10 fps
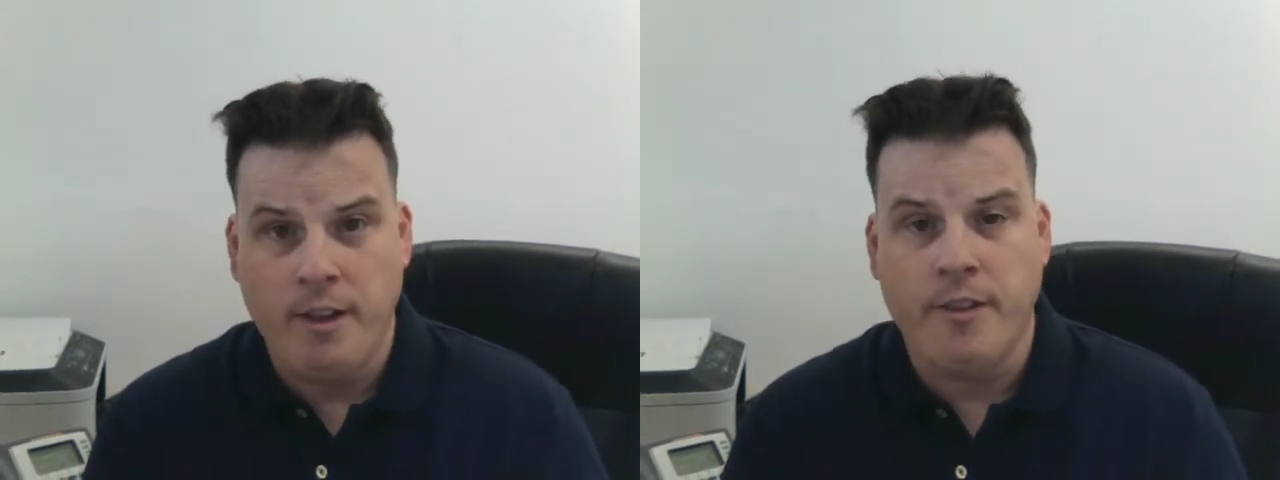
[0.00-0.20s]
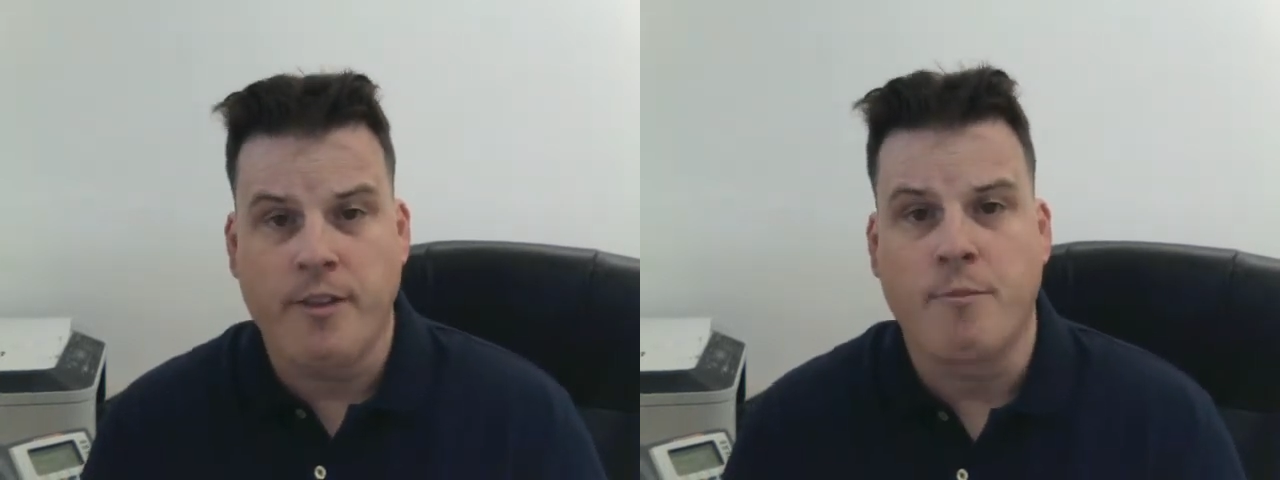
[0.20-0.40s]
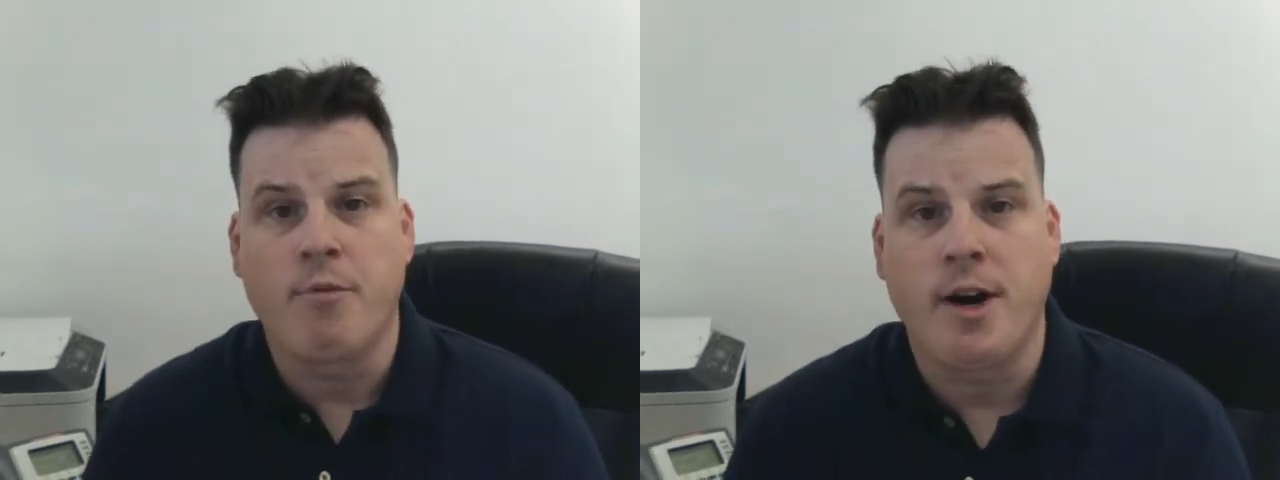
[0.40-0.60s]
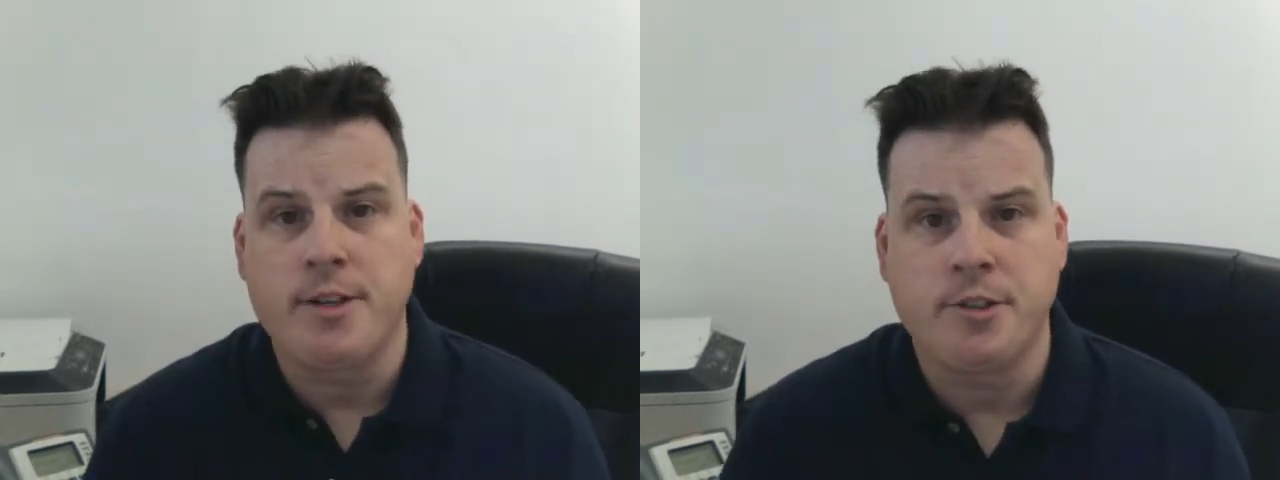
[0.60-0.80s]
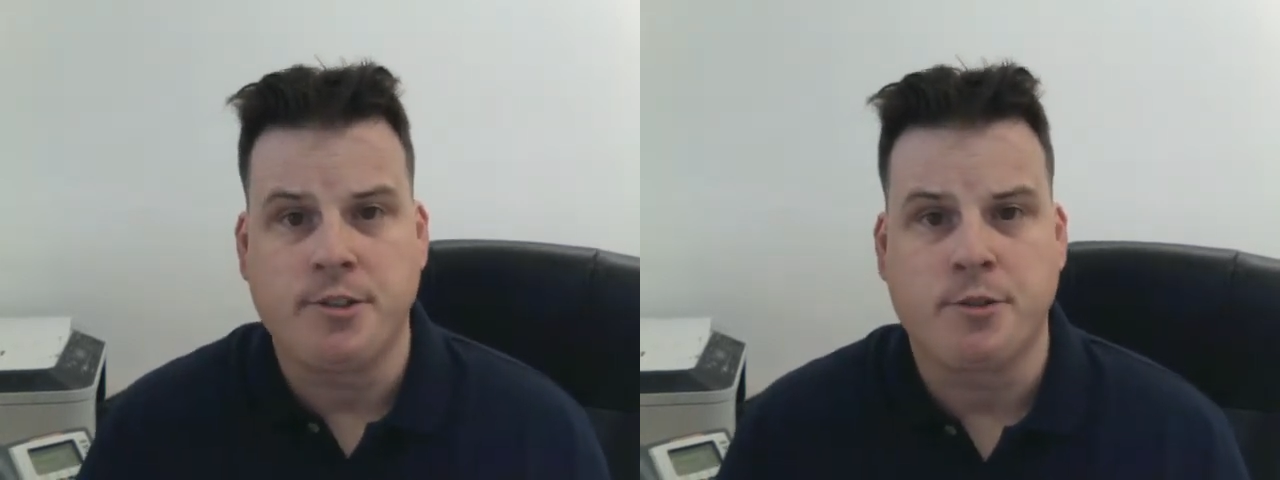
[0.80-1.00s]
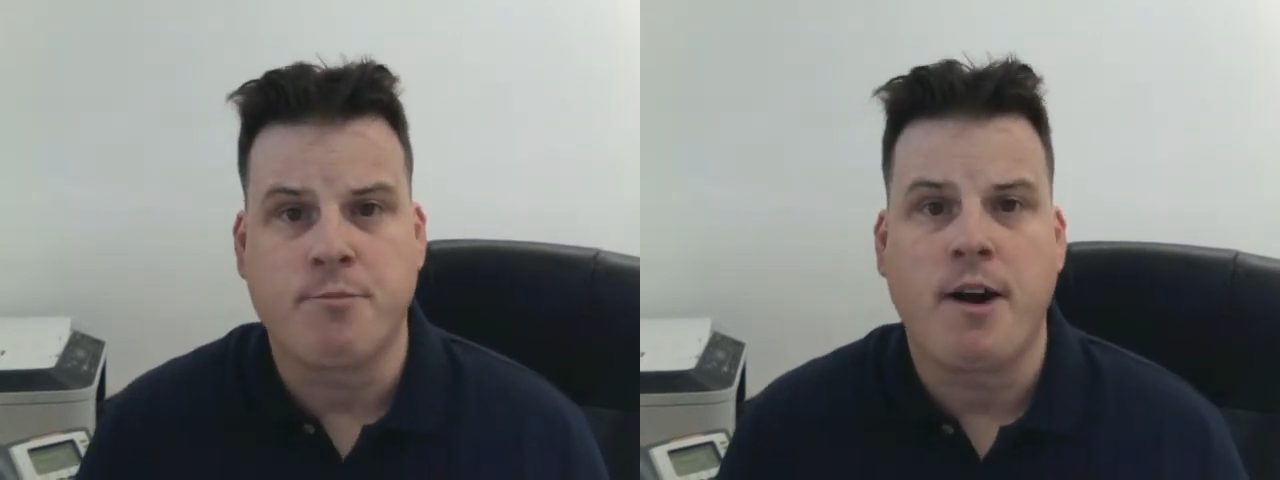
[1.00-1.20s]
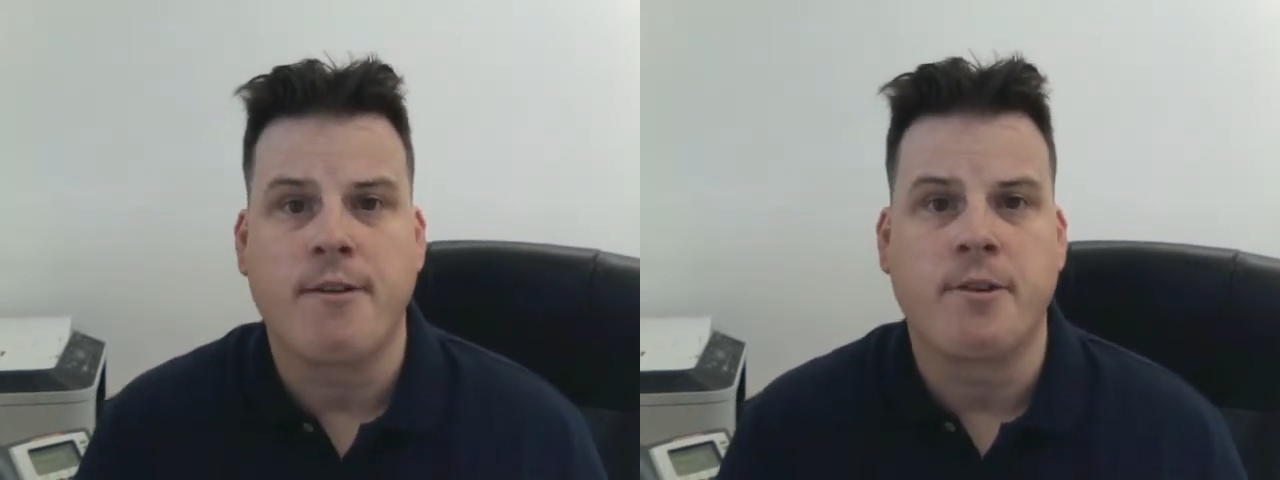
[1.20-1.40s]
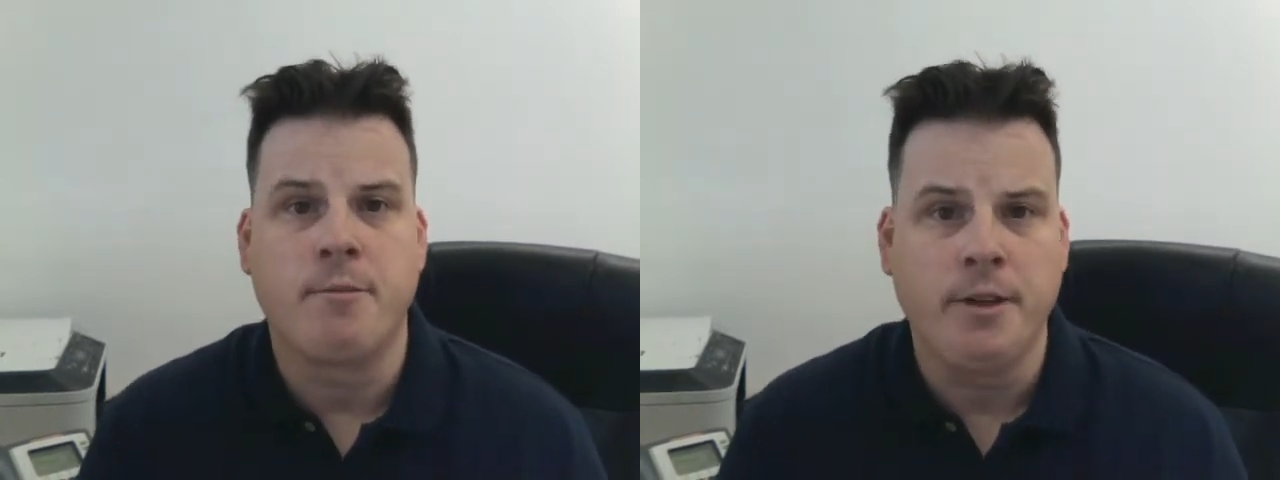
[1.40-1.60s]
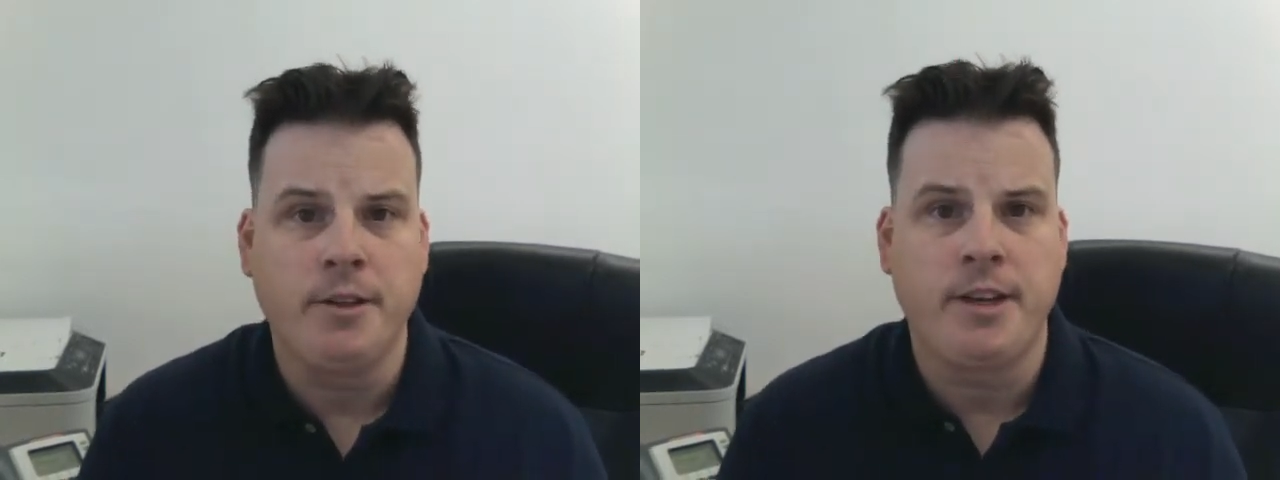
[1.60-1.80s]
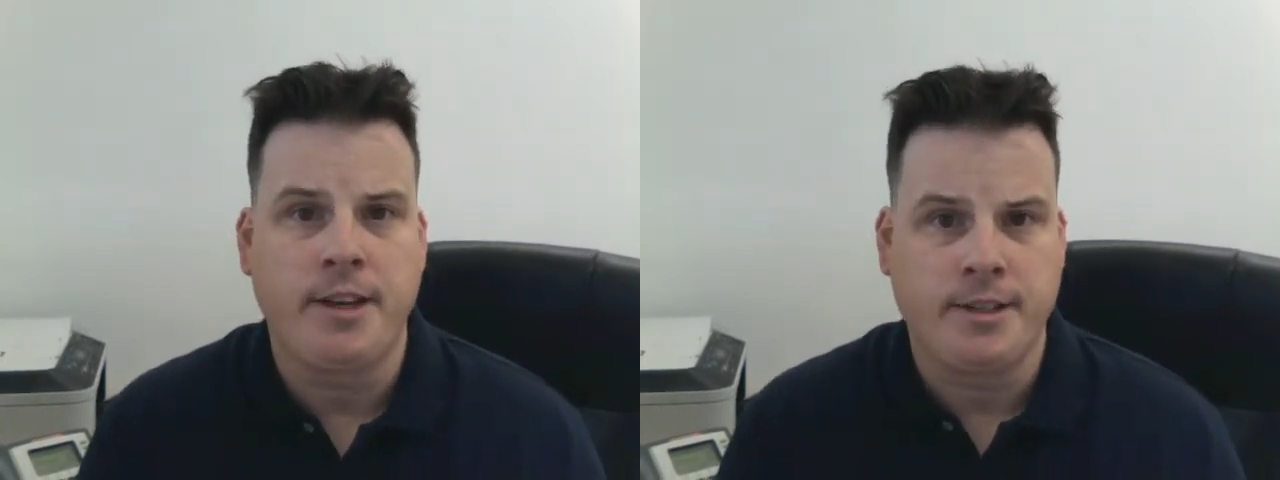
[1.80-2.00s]
the processor's
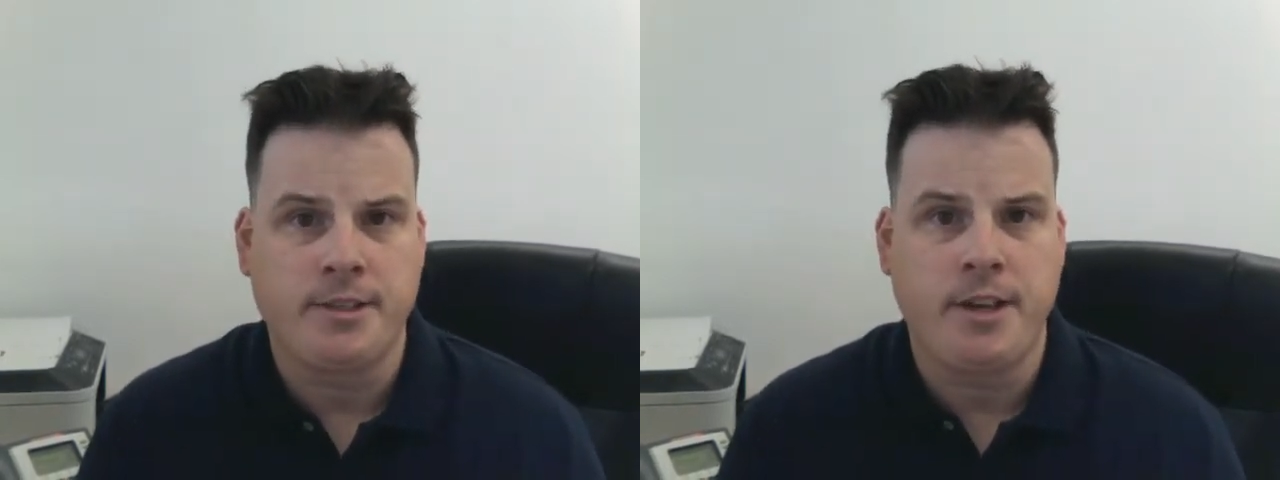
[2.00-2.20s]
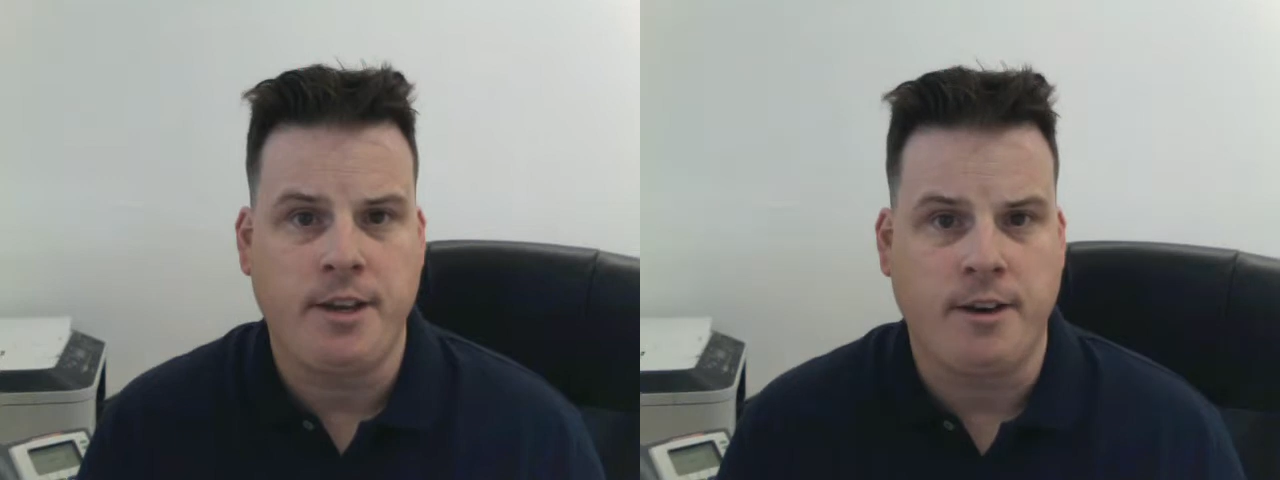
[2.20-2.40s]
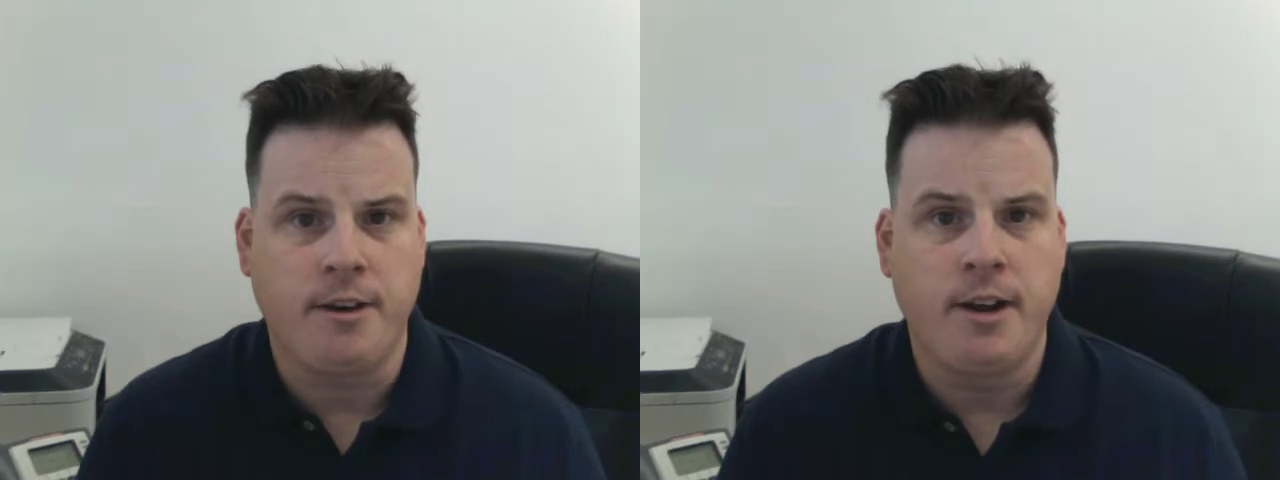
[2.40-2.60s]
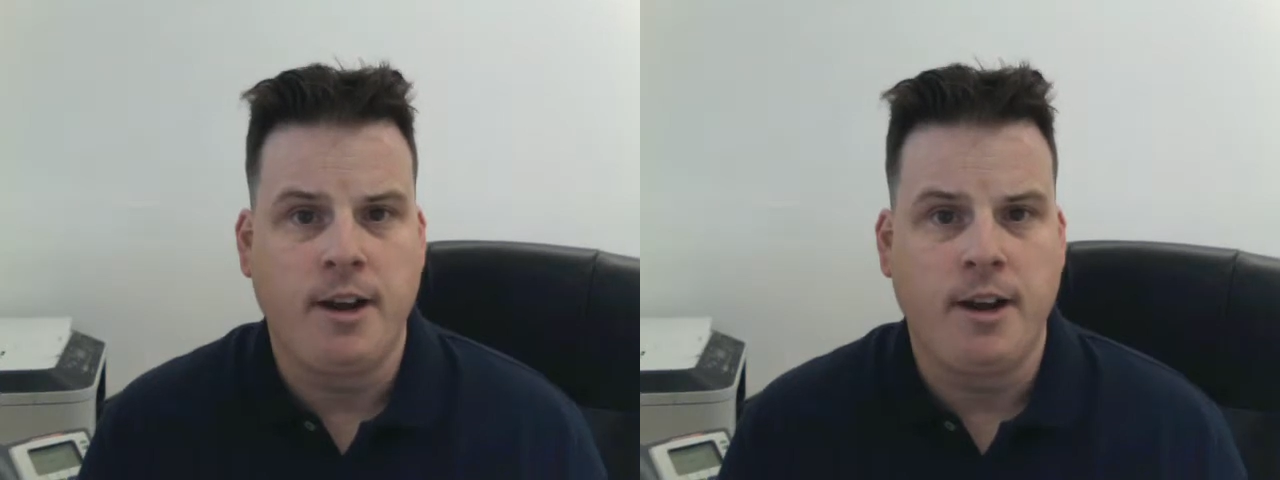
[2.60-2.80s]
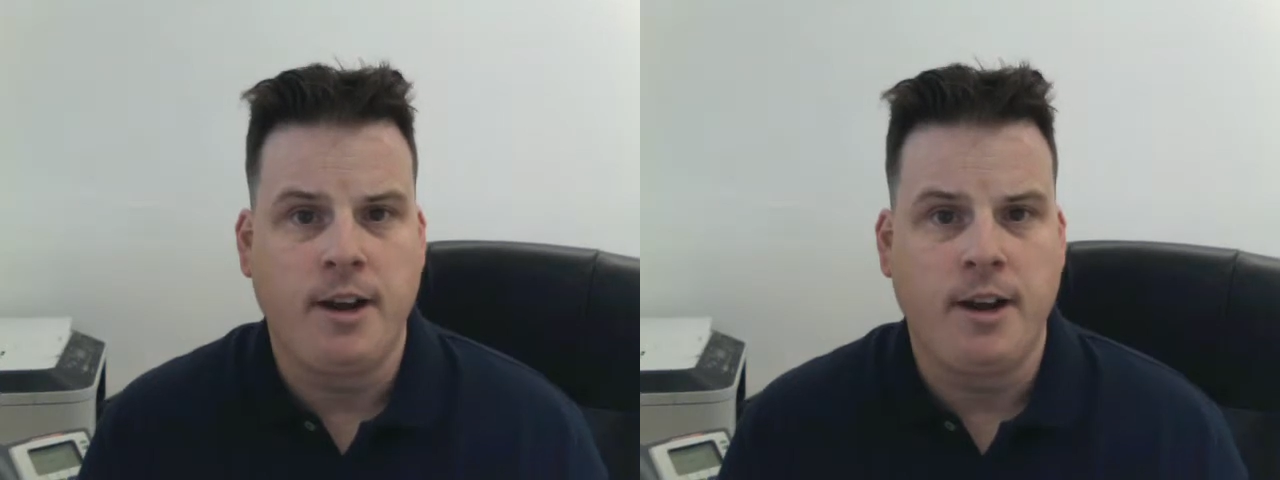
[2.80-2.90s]
profitability is here.